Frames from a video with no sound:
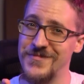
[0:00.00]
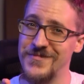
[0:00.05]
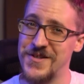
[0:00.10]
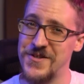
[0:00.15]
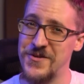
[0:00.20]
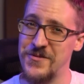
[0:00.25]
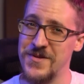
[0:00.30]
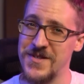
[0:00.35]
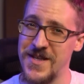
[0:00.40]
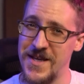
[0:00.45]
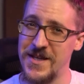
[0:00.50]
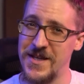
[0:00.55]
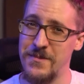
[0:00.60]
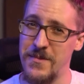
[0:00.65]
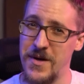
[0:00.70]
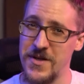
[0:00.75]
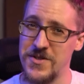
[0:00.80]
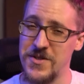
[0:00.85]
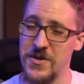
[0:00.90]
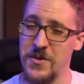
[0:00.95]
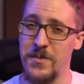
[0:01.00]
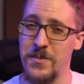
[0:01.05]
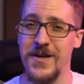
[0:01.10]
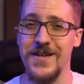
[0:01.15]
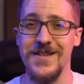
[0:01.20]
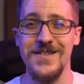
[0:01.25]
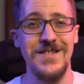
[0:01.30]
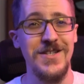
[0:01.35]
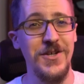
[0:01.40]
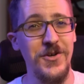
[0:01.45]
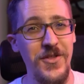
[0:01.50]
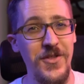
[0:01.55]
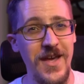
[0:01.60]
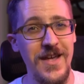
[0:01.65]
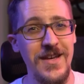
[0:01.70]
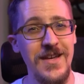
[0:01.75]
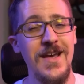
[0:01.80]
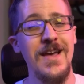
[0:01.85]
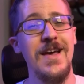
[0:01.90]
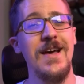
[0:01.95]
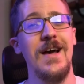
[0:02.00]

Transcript: as soon as I can muster, but until then,